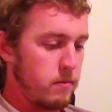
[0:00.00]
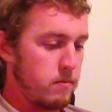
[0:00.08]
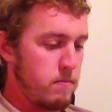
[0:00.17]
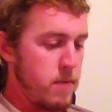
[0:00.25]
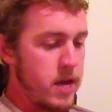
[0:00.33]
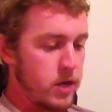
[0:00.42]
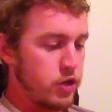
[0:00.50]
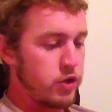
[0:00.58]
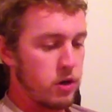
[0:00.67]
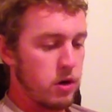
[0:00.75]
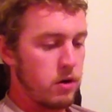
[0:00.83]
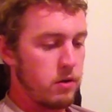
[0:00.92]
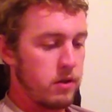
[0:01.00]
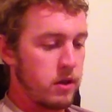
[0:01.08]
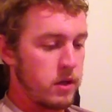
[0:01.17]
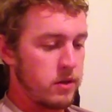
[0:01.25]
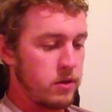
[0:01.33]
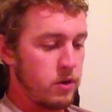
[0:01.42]
make sure
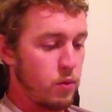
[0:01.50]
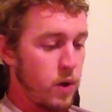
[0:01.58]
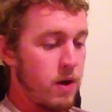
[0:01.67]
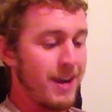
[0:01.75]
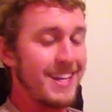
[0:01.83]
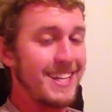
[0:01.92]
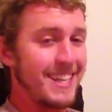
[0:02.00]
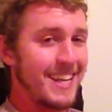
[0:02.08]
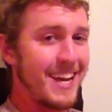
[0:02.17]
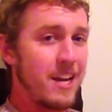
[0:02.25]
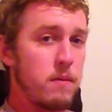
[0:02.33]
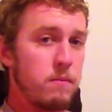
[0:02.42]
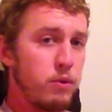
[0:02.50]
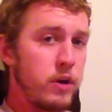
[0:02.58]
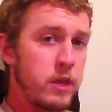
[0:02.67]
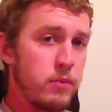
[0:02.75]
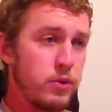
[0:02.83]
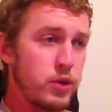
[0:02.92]
that you're wearing light,
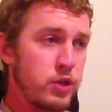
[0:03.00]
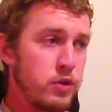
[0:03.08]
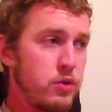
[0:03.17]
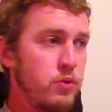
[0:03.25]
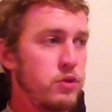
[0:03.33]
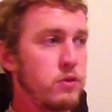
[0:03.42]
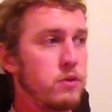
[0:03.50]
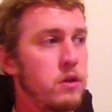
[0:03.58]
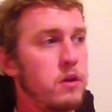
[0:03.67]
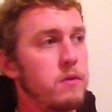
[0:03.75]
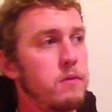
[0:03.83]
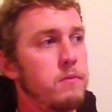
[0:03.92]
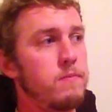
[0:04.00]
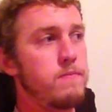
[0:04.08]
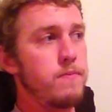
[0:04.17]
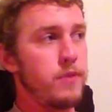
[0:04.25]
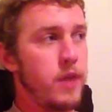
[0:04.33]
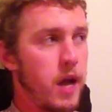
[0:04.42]
breathable shoes.
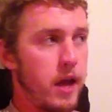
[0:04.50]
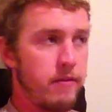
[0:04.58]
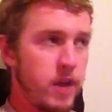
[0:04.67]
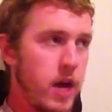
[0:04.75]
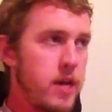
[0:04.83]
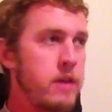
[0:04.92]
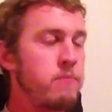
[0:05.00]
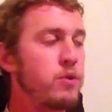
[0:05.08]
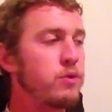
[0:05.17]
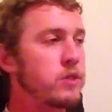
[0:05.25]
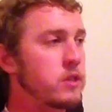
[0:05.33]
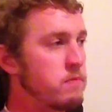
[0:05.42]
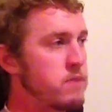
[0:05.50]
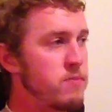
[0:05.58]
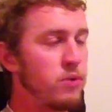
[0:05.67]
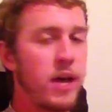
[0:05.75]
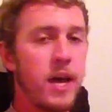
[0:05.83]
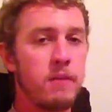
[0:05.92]
The heavy hiking boots, some
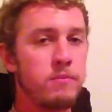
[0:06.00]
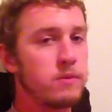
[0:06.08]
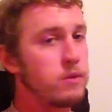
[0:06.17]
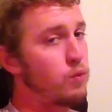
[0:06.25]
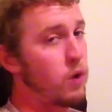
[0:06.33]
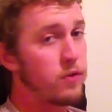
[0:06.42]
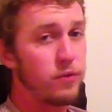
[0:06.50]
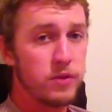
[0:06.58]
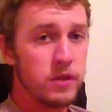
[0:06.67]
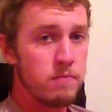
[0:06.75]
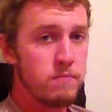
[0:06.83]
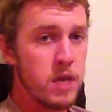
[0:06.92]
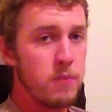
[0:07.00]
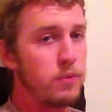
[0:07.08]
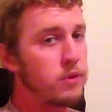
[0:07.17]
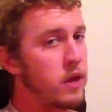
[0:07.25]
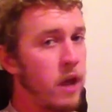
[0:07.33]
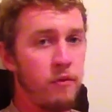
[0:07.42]
people had them, worked for some
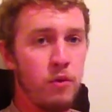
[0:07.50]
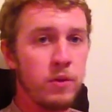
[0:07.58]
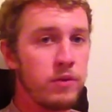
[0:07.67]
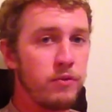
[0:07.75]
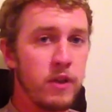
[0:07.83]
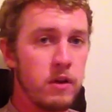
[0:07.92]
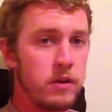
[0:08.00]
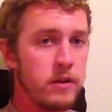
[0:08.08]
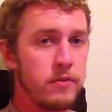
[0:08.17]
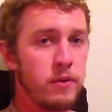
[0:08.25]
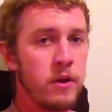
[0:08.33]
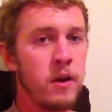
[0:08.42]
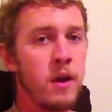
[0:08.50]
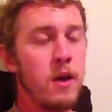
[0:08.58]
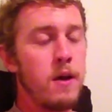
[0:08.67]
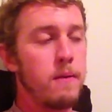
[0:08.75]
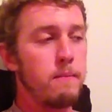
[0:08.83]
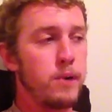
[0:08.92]
people. Everyone's feet are different,
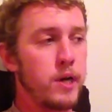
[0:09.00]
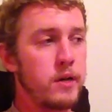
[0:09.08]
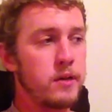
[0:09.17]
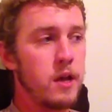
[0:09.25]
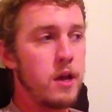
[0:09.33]
but